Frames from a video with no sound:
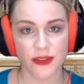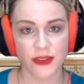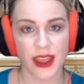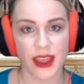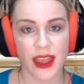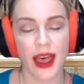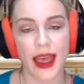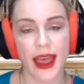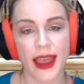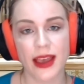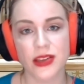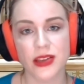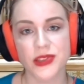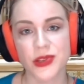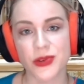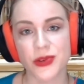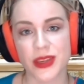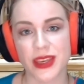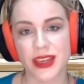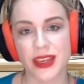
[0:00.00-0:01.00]
I also
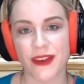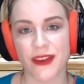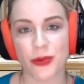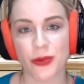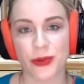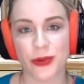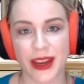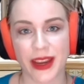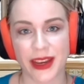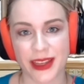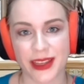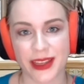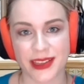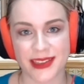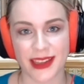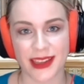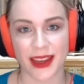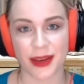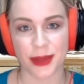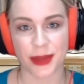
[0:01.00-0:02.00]
give out writing
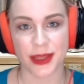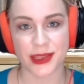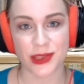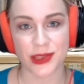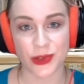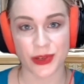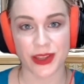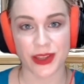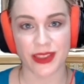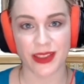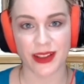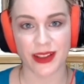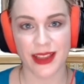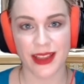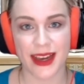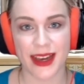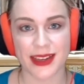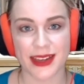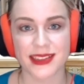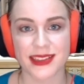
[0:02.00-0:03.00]
assignments during the
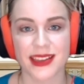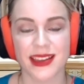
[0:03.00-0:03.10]
class.